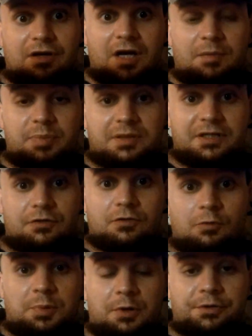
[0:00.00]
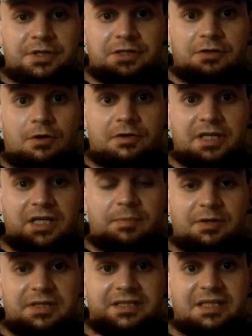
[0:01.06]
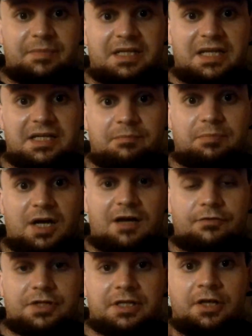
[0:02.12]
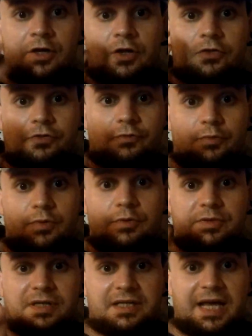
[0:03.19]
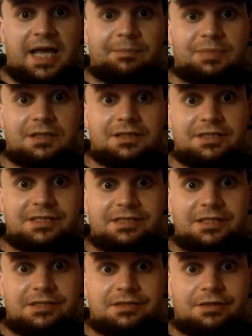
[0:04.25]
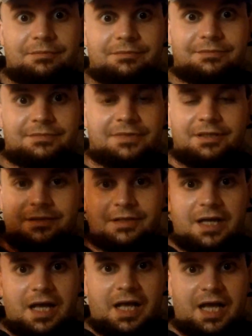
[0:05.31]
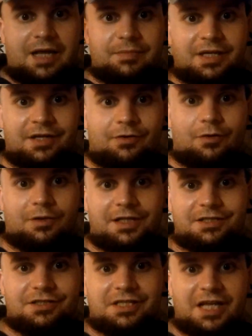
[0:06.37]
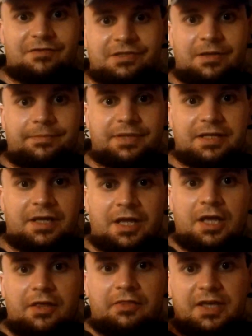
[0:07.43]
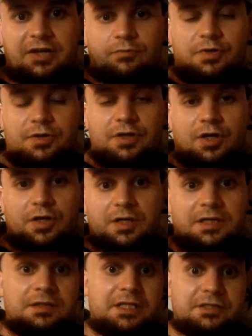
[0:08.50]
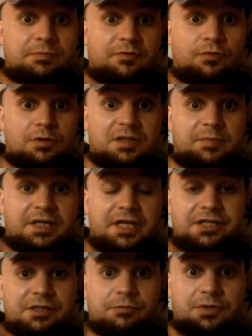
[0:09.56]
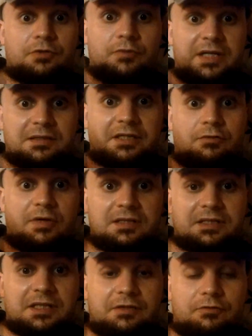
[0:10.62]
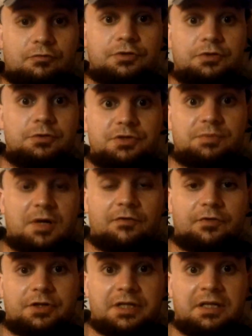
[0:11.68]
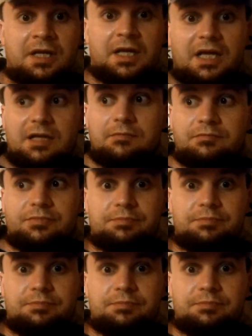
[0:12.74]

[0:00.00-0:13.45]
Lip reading: a political party talking about eliminating poverty through the capitalist system. I mean, let's just have something that would, at least before elimination, would greatly, greatly reduce poverty and